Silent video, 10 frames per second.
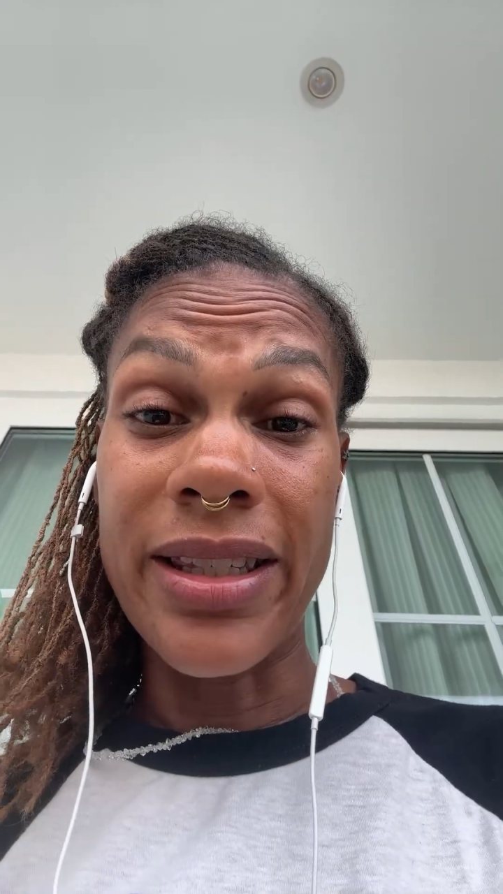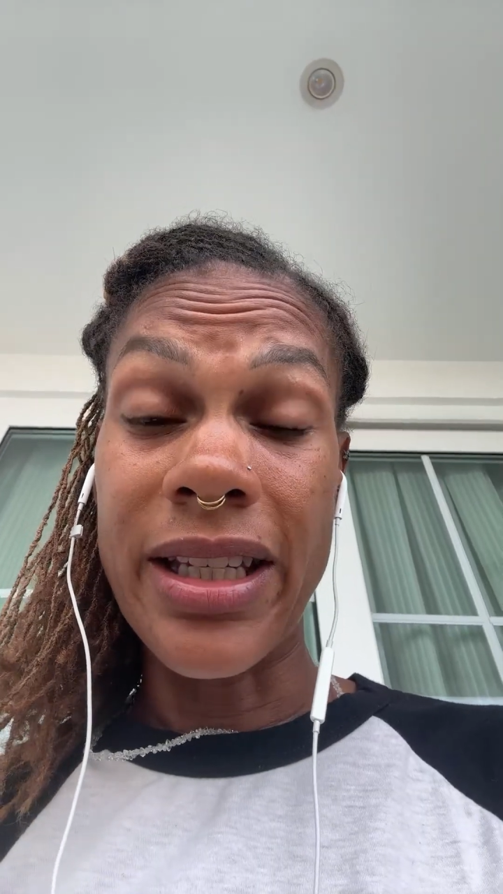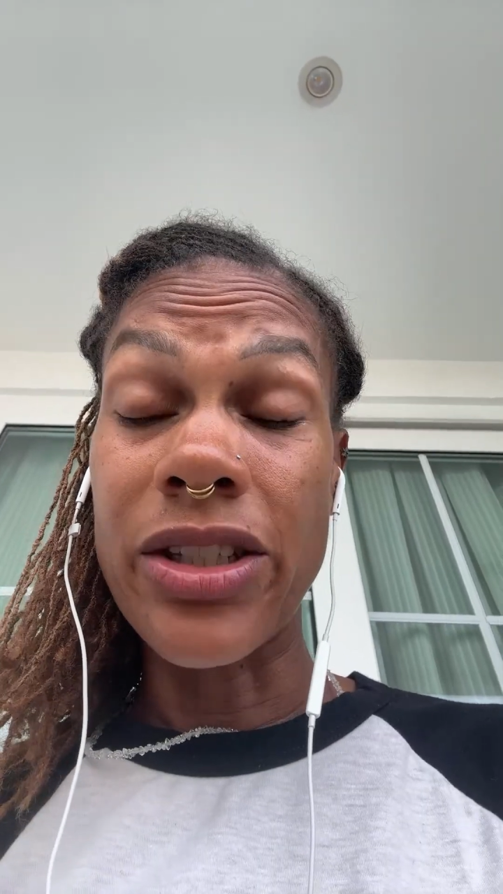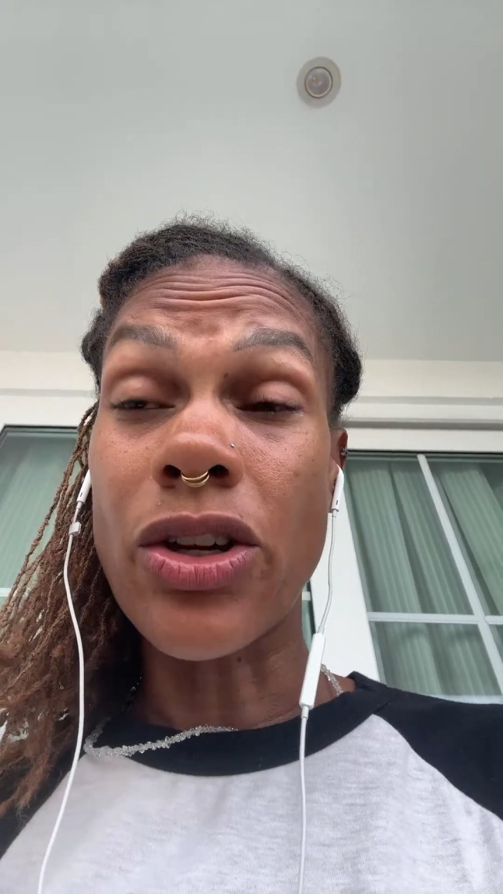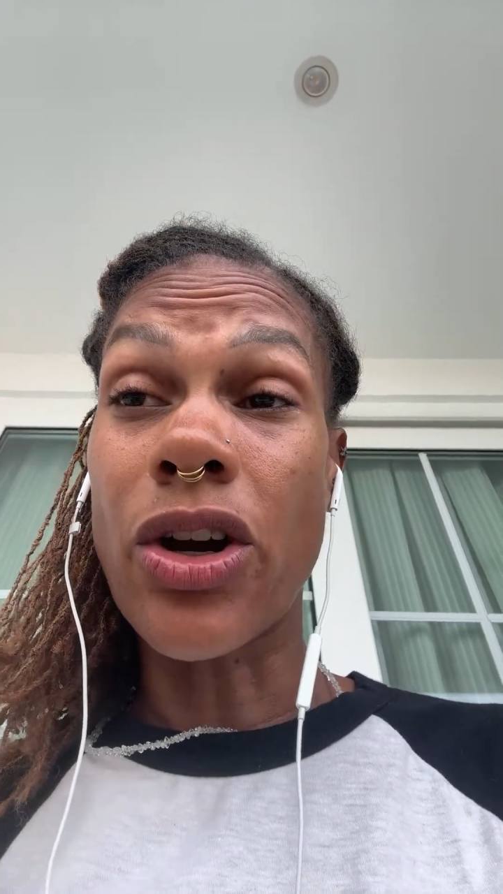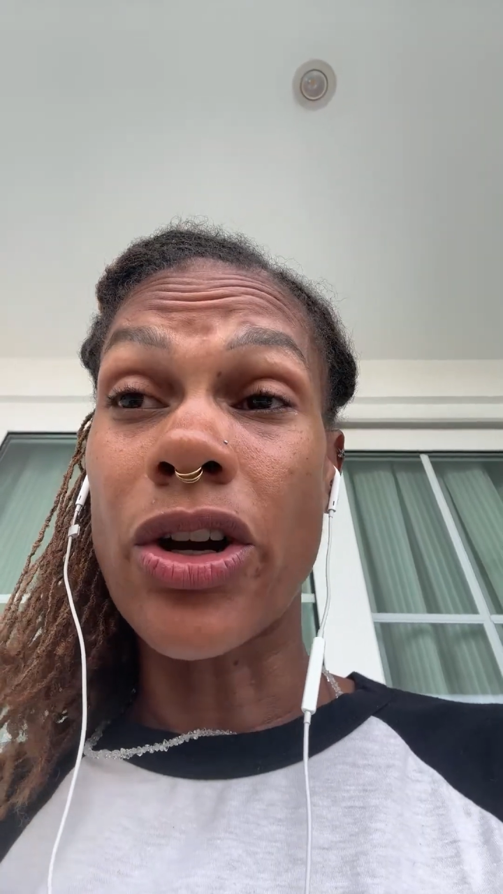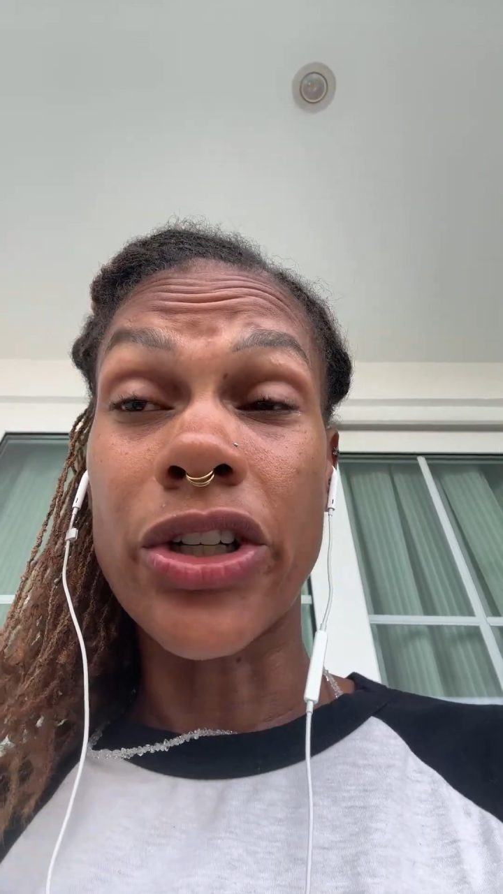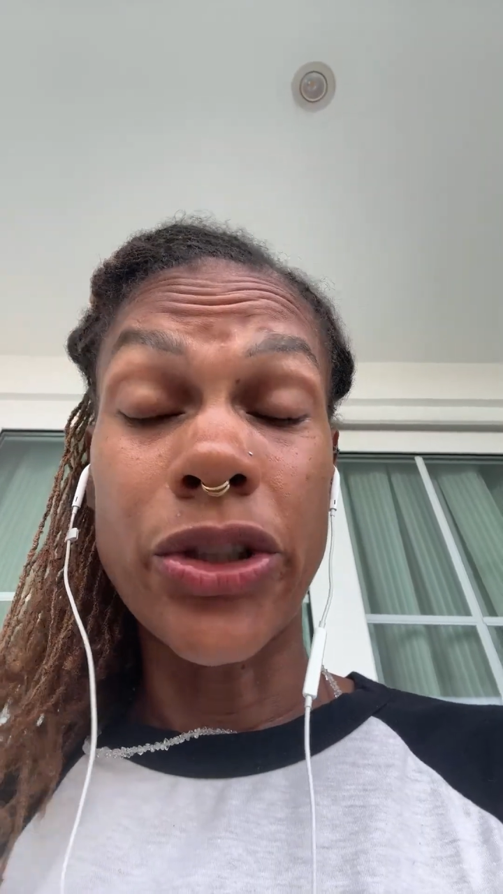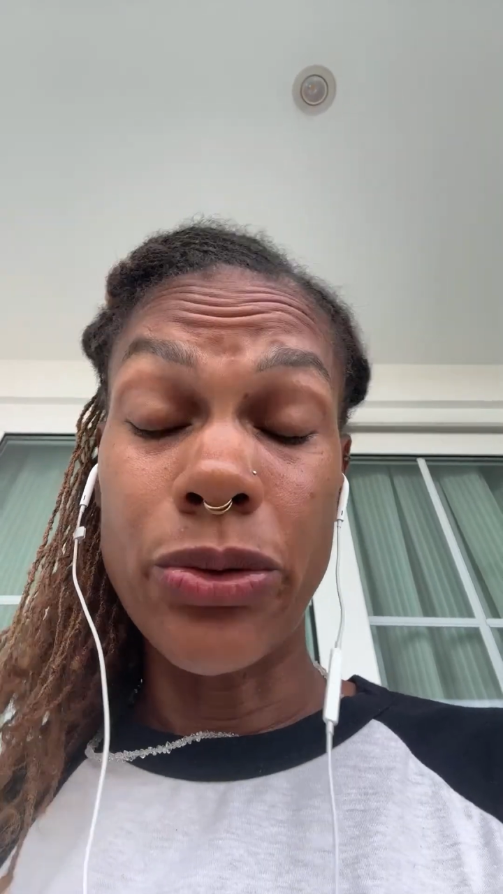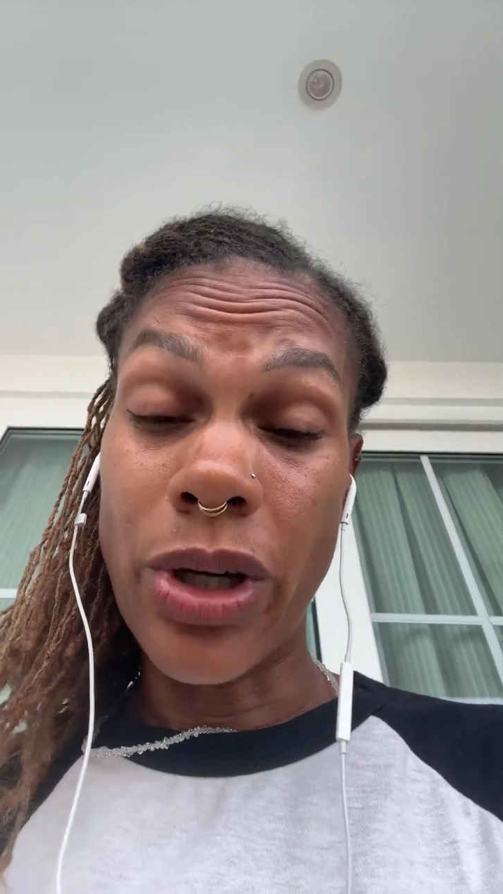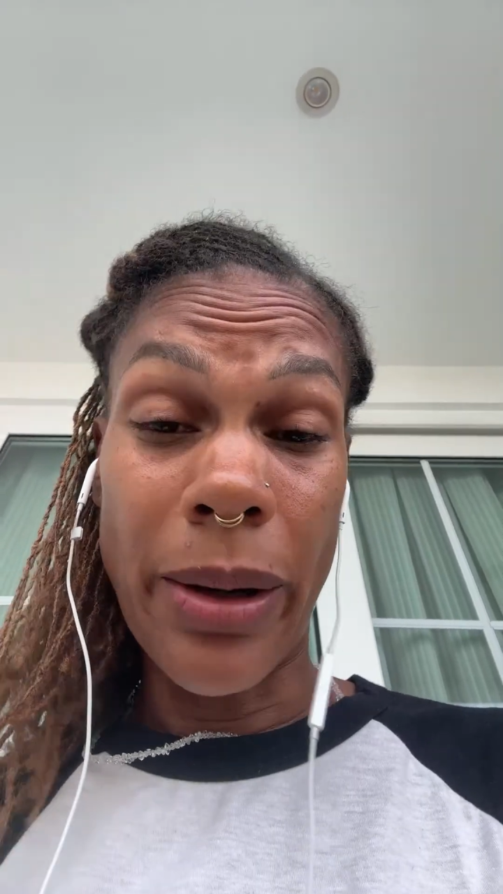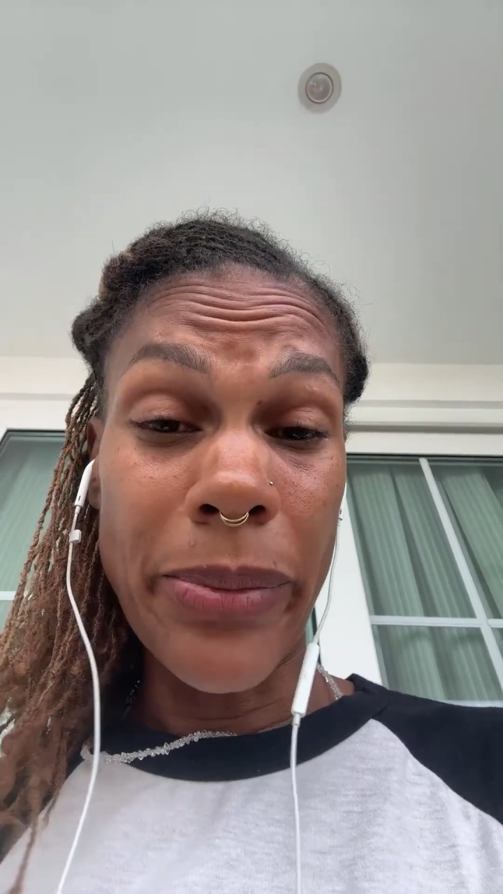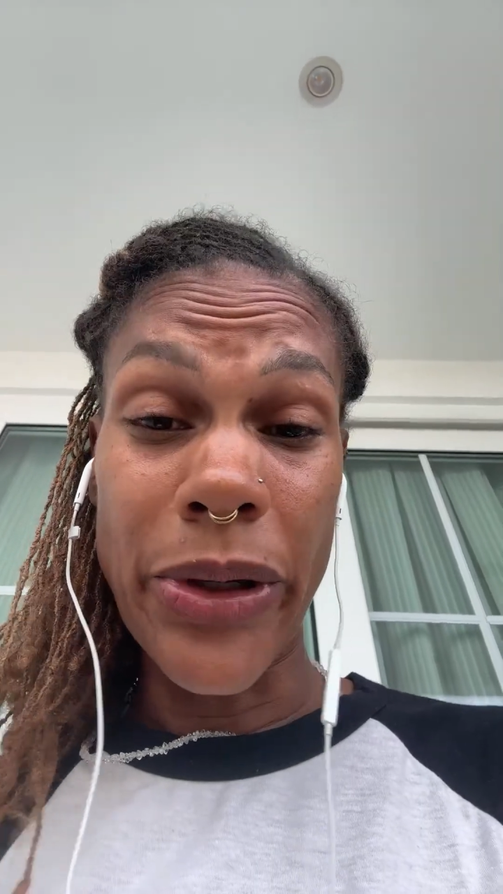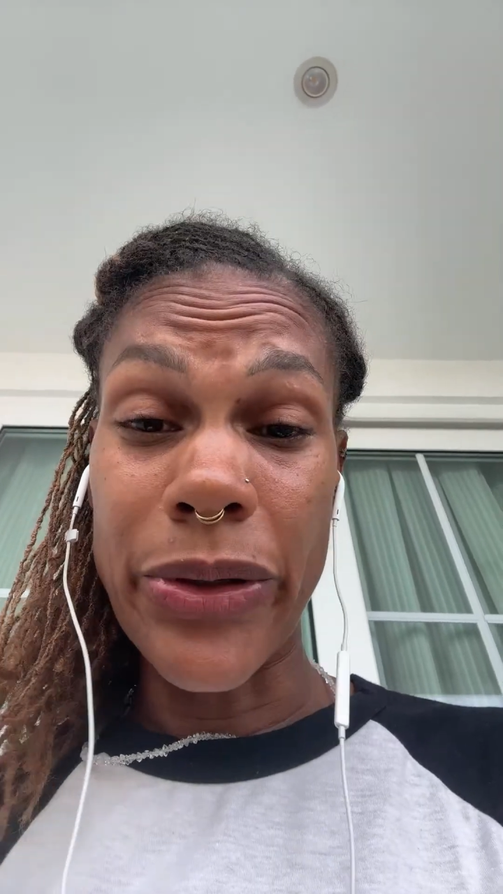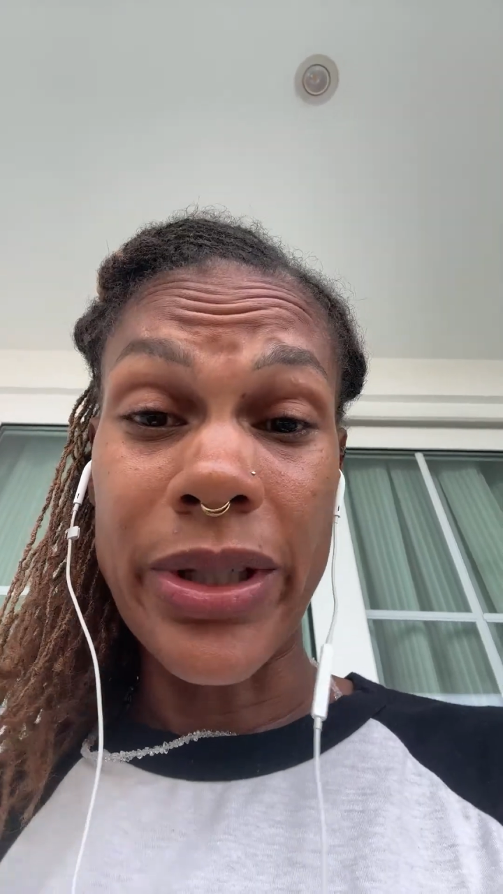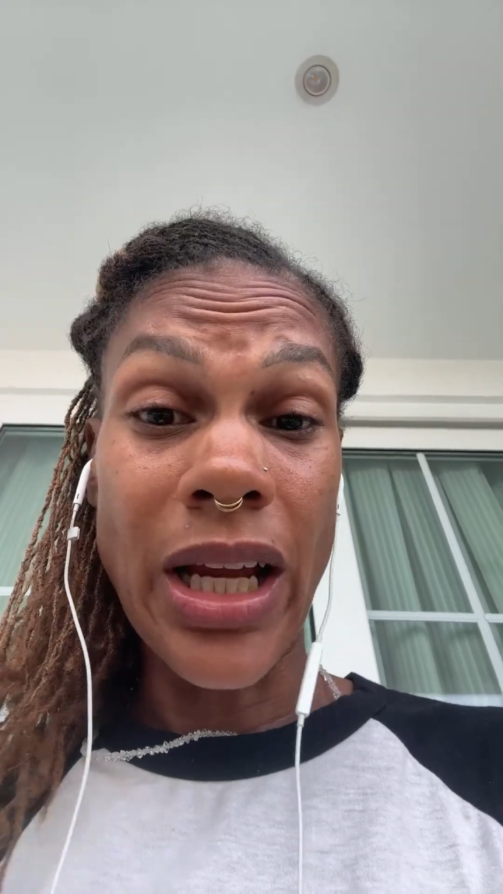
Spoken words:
These are cucumbers